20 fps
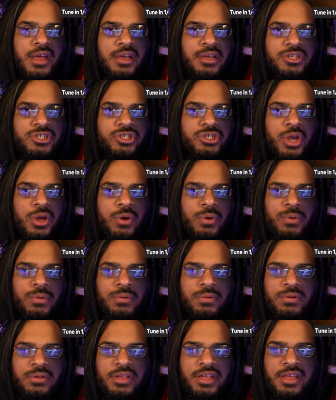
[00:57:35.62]

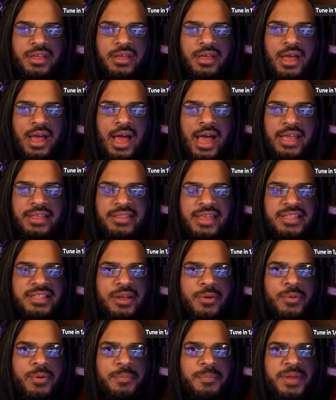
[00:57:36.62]
So I think
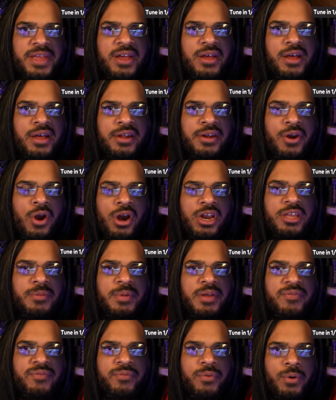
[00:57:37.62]
there would be an
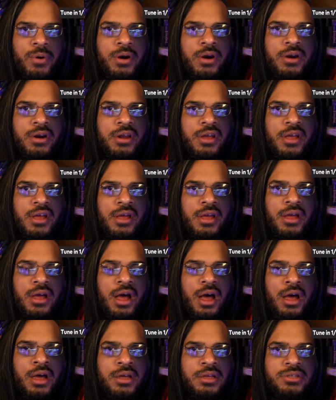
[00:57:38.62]
argument for.
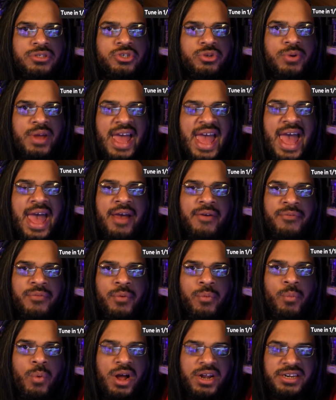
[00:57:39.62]
To have
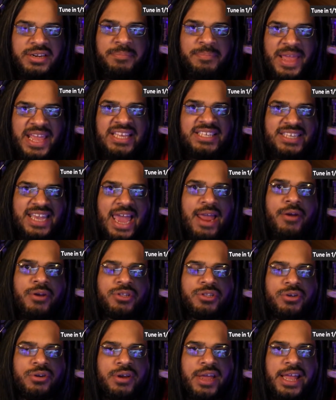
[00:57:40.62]
one base
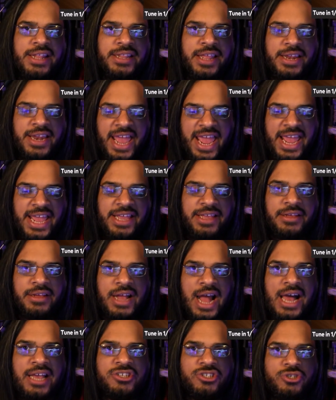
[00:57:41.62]
character and then 8
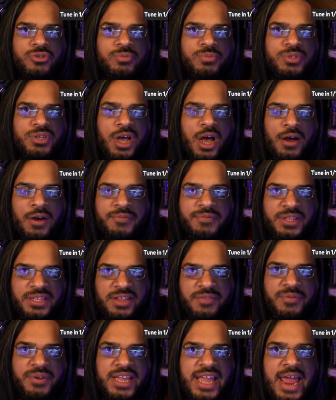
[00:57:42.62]
costumes of the
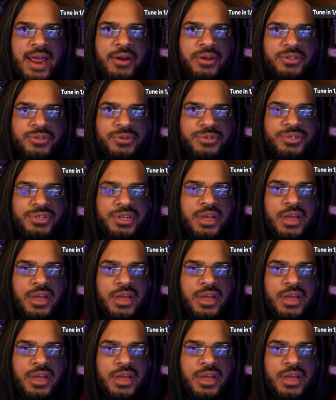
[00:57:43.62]
different characters.